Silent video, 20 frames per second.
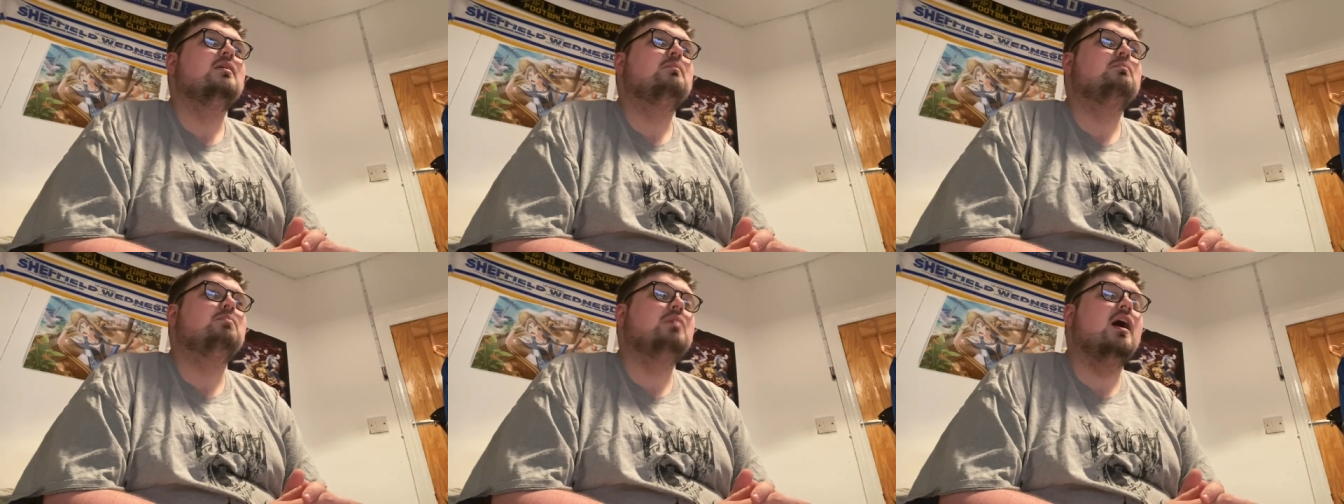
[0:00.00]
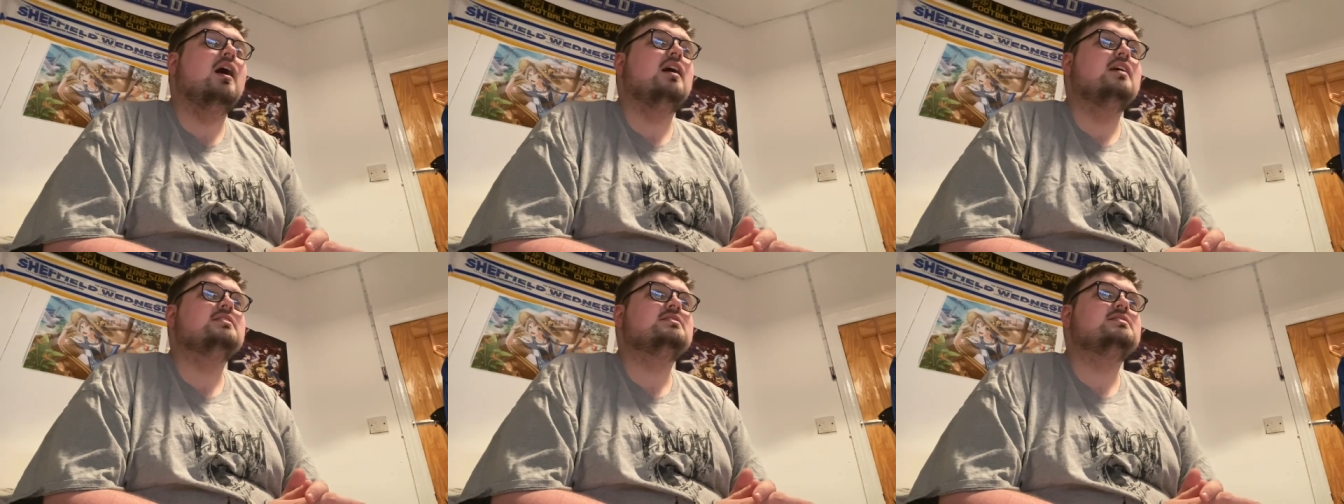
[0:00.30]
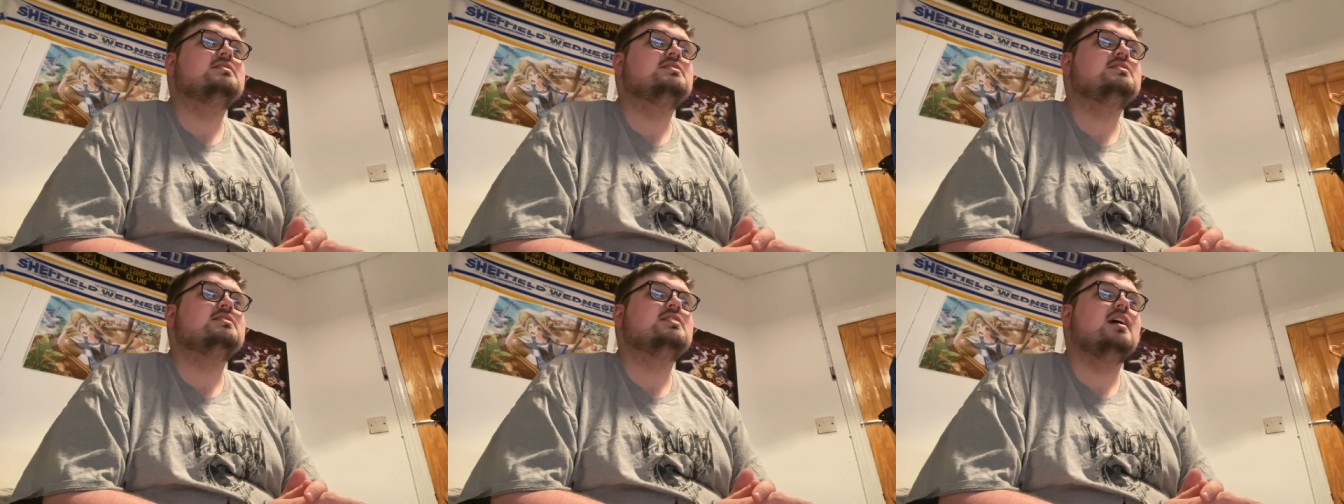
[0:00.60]

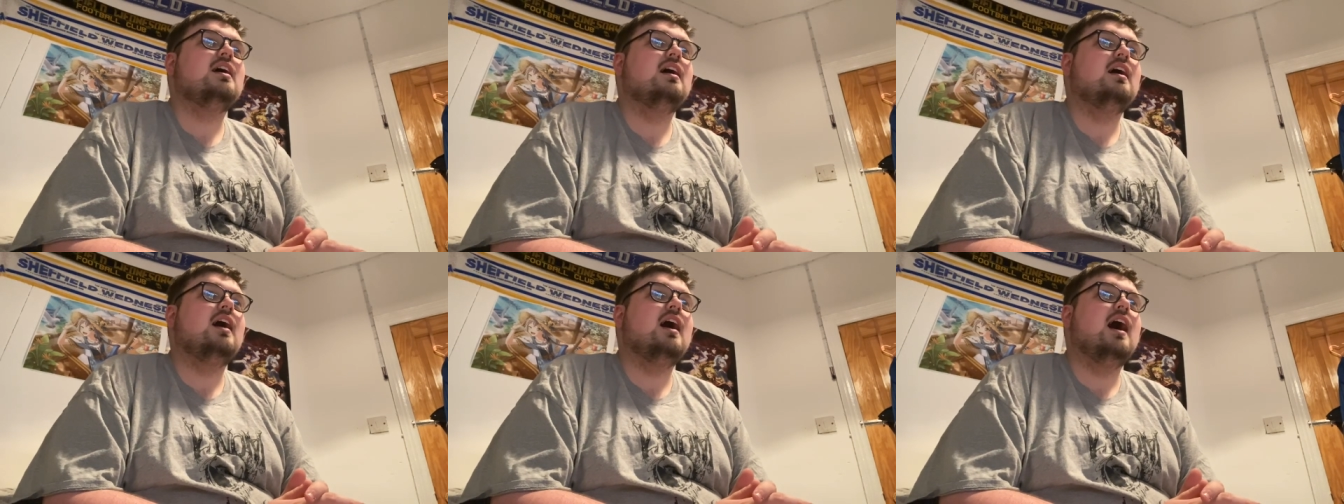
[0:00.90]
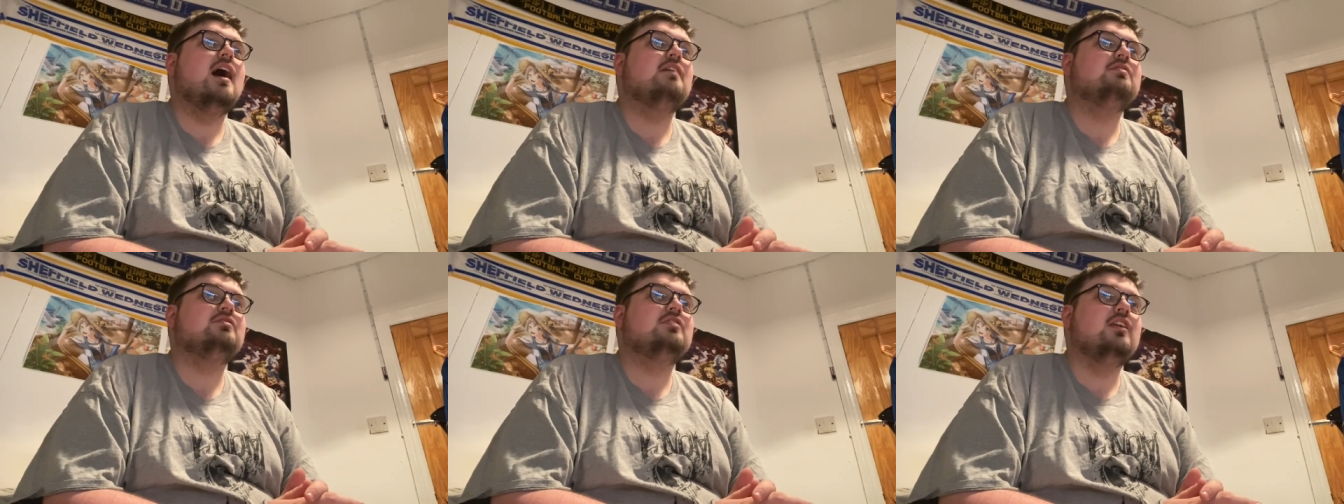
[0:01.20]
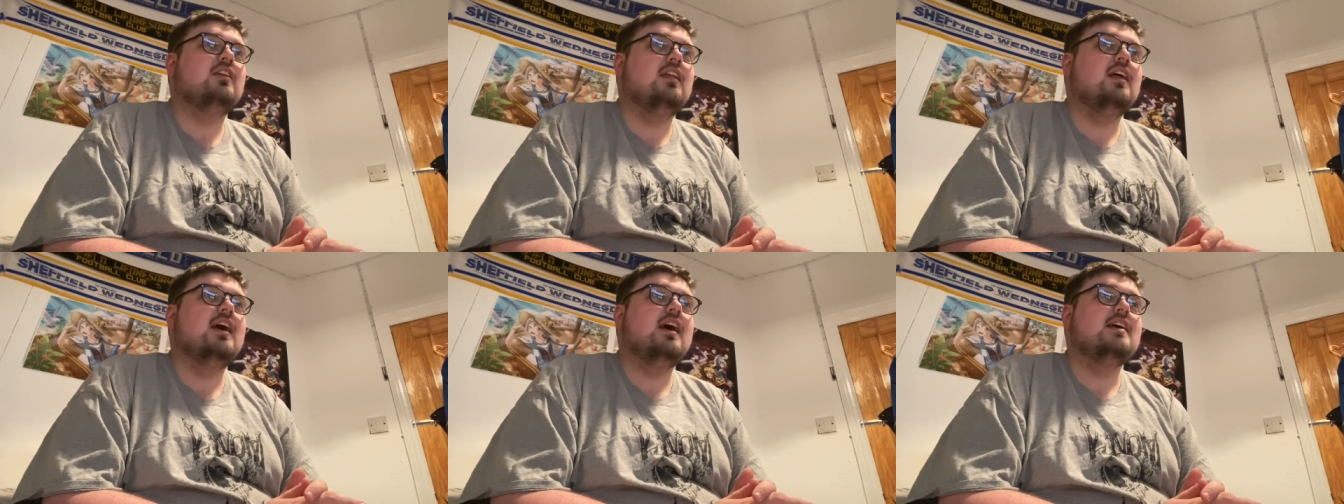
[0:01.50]
But
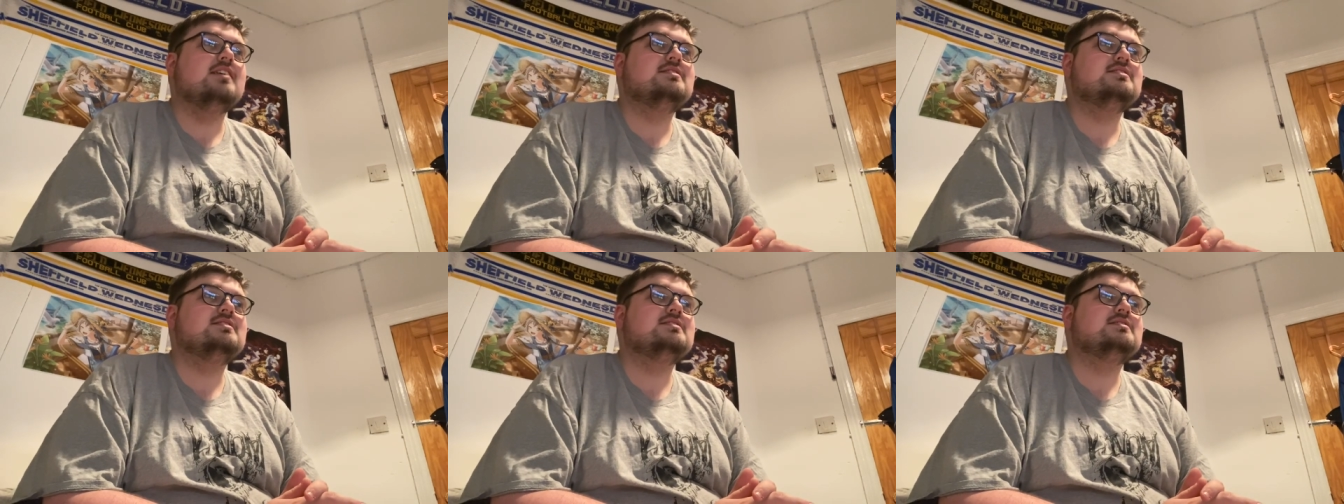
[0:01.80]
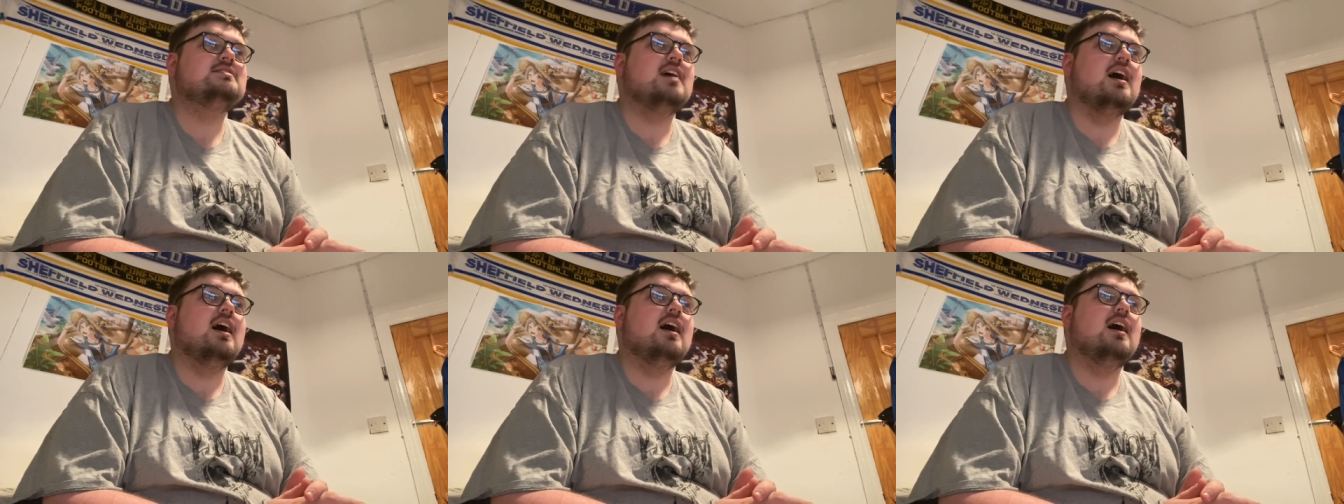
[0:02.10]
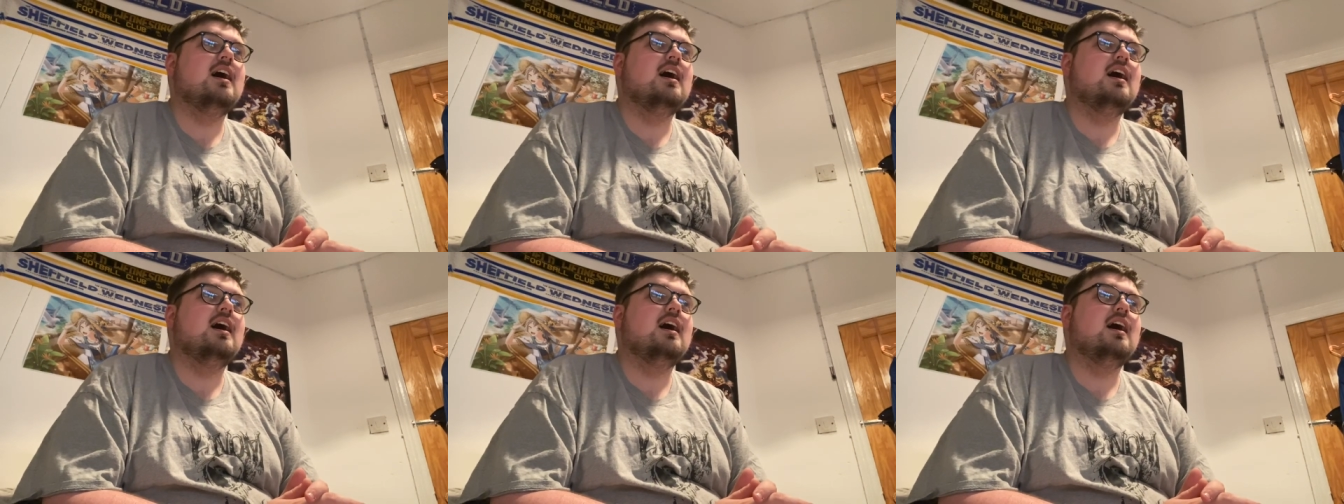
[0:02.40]
after this,
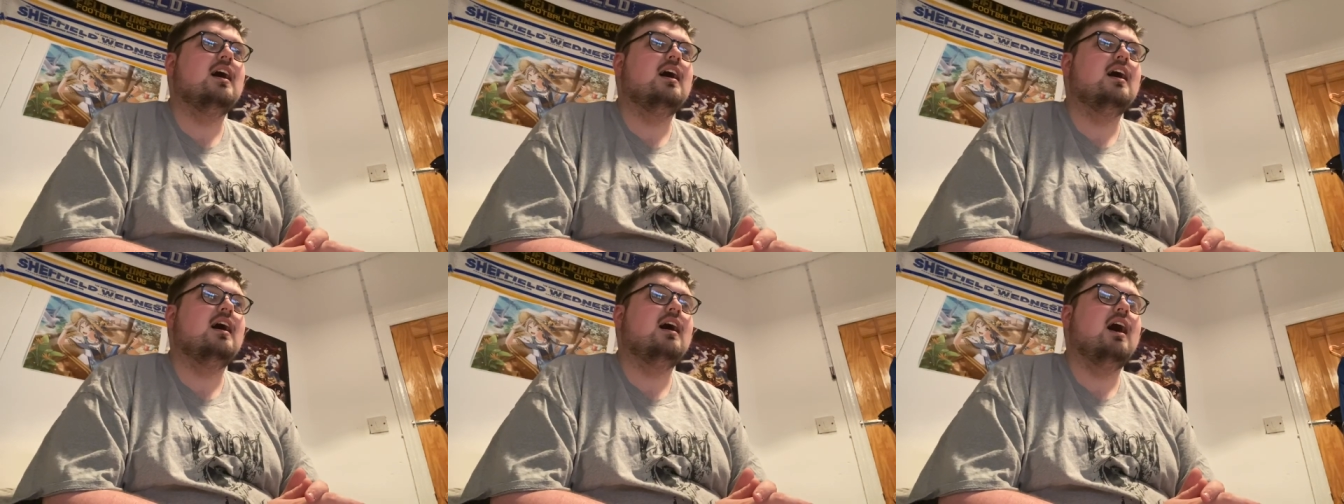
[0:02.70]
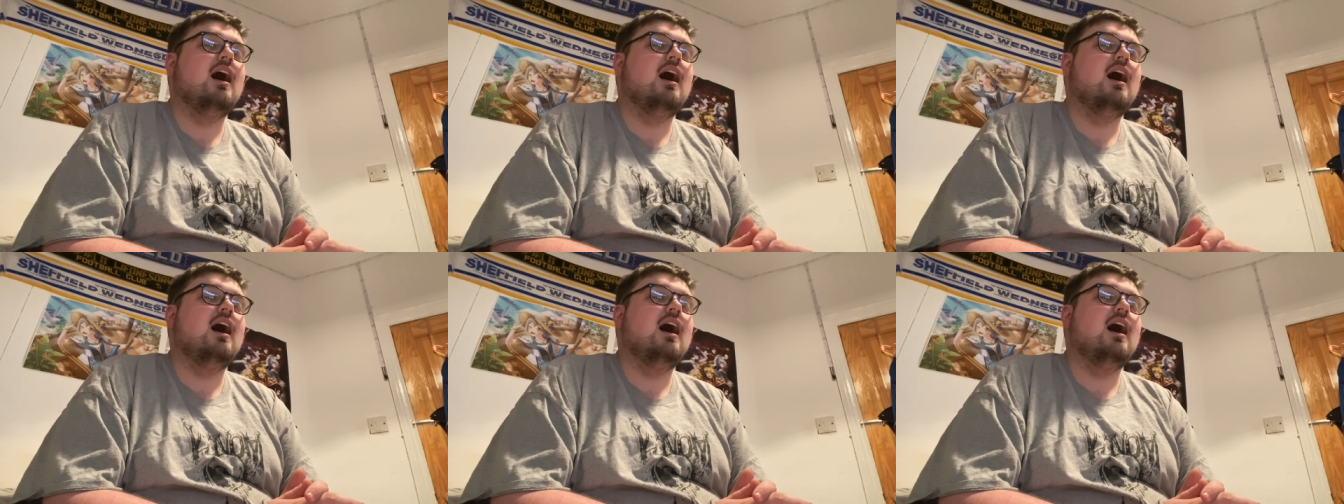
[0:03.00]
uh,